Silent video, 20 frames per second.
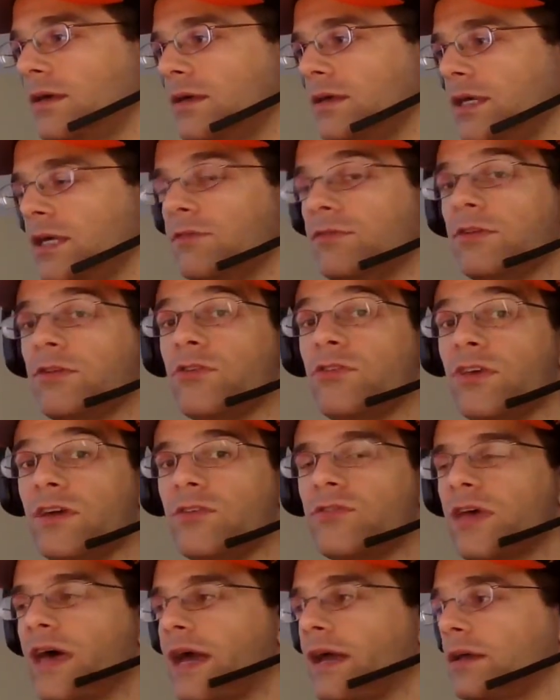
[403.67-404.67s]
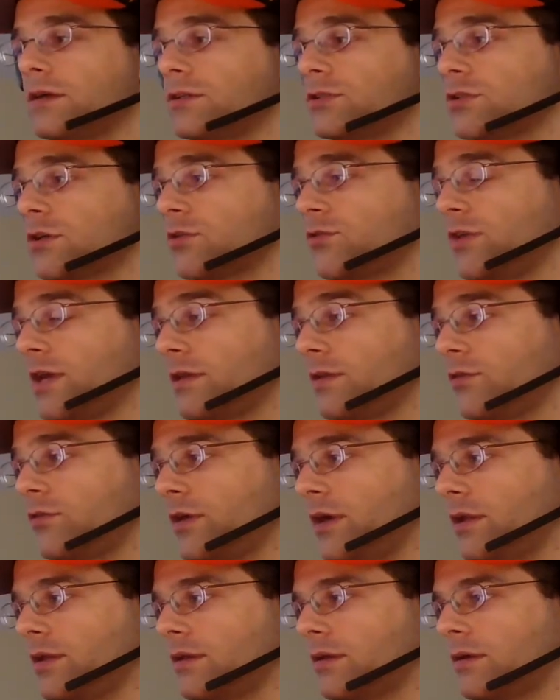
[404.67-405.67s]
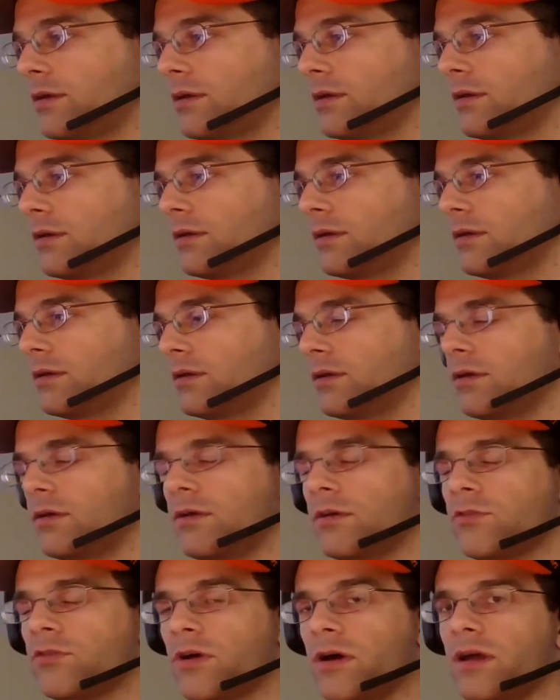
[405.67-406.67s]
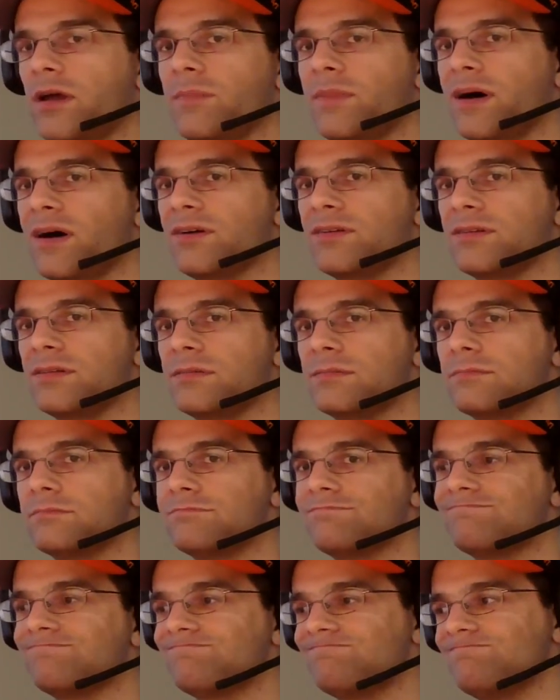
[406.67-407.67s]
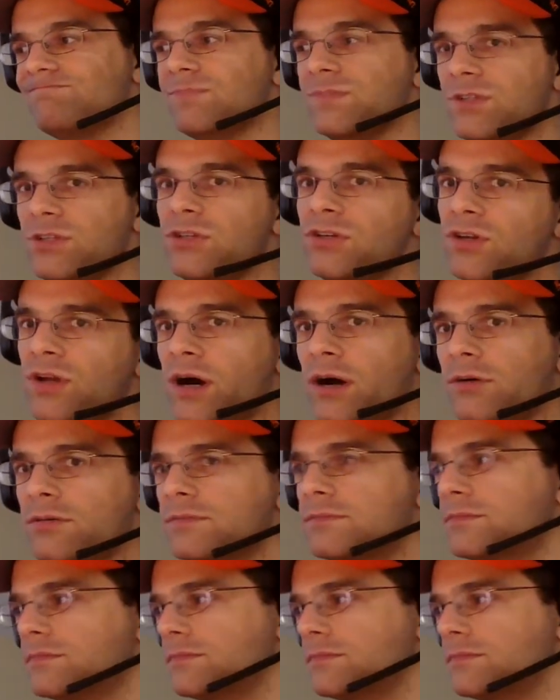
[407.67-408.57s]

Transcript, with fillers: Even Zigzag shook Stanley's hand. Sorry about, you know.